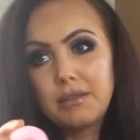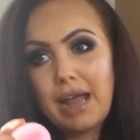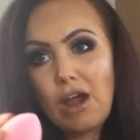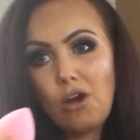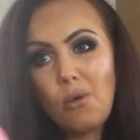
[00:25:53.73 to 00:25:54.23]

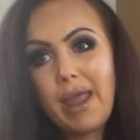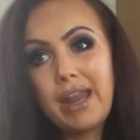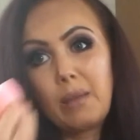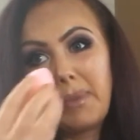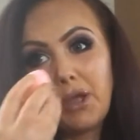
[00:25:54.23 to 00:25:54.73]
narrow
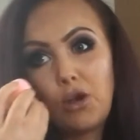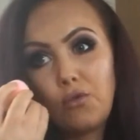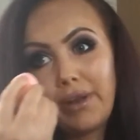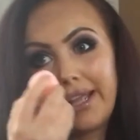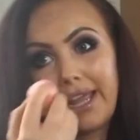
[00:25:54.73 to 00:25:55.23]
end, it'll be good
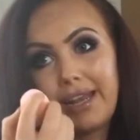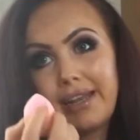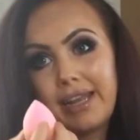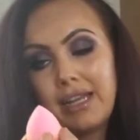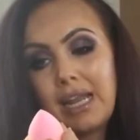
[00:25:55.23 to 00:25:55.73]
for like getting in,